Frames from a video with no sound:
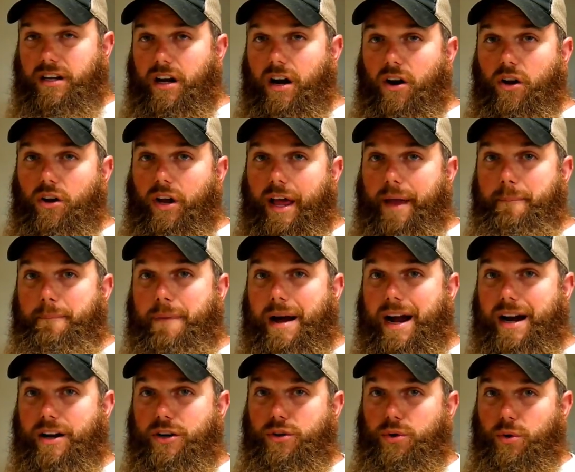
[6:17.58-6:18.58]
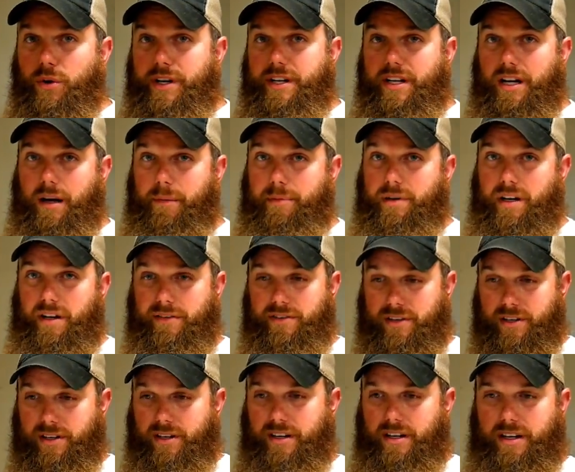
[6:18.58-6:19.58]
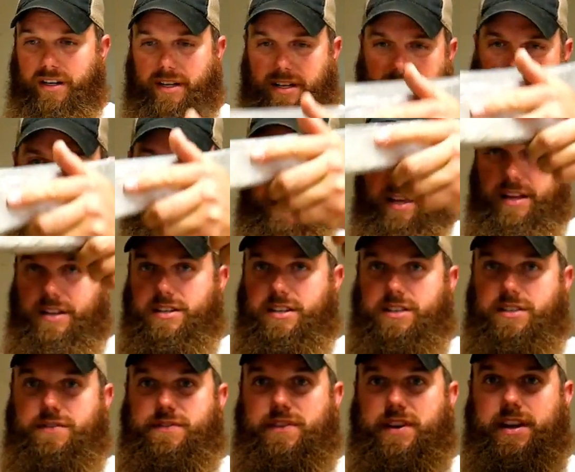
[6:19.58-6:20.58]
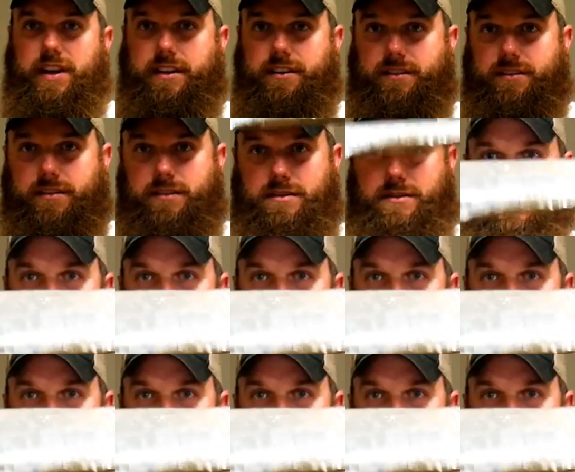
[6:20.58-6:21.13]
called a migratory top cover. It just fits